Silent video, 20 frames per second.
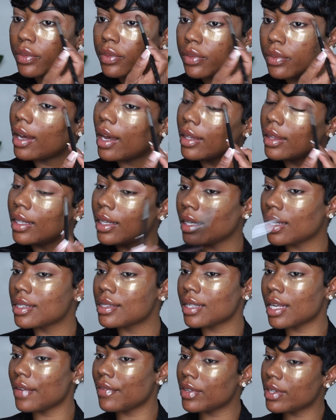I think
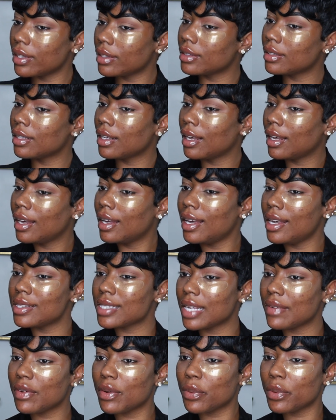it's
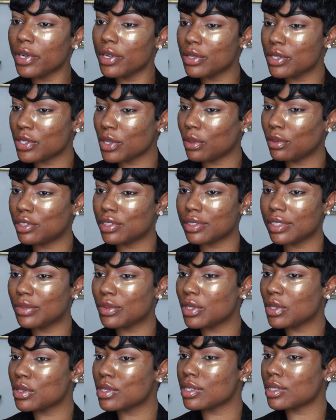giving real sultry,
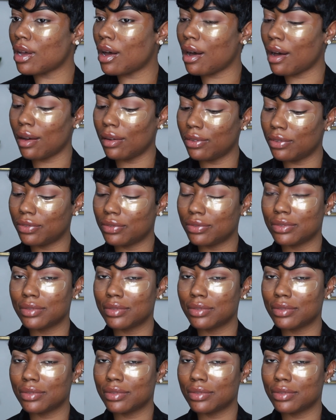real soft.